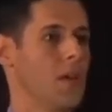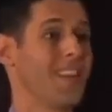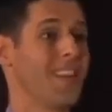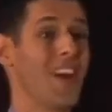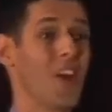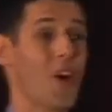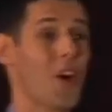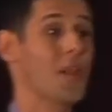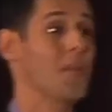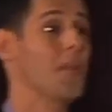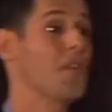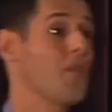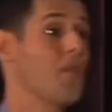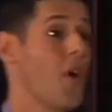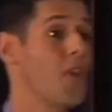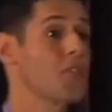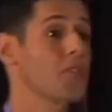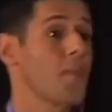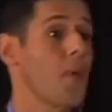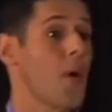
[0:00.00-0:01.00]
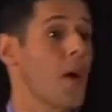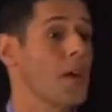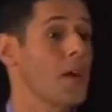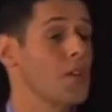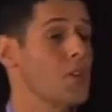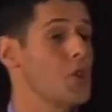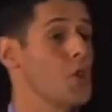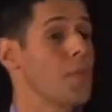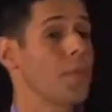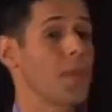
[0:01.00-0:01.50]
That argument falls apart
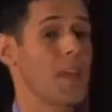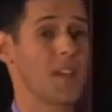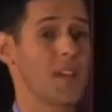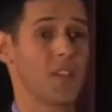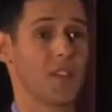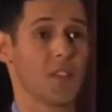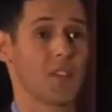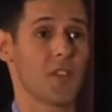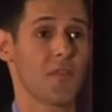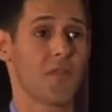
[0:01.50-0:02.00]
in two places,